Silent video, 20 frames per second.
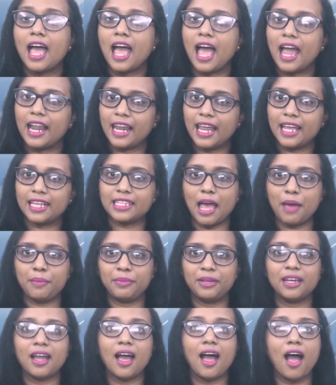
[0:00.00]
and
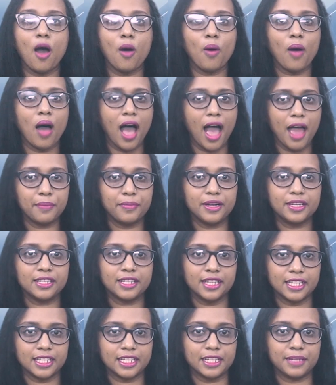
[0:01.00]
examine how hybrid
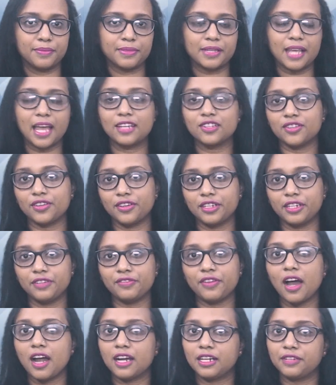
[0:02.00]
systems and generative
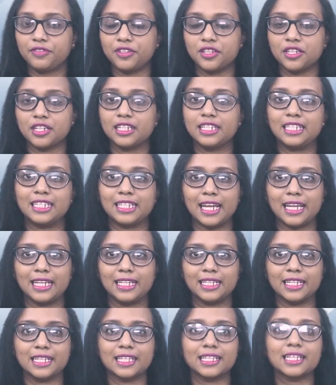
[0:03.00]
artificial
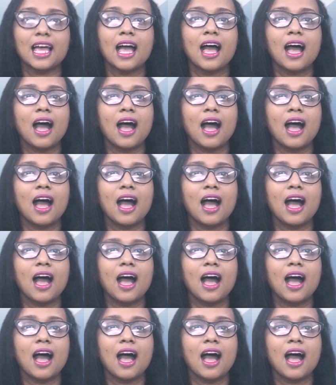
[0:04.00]
intelligence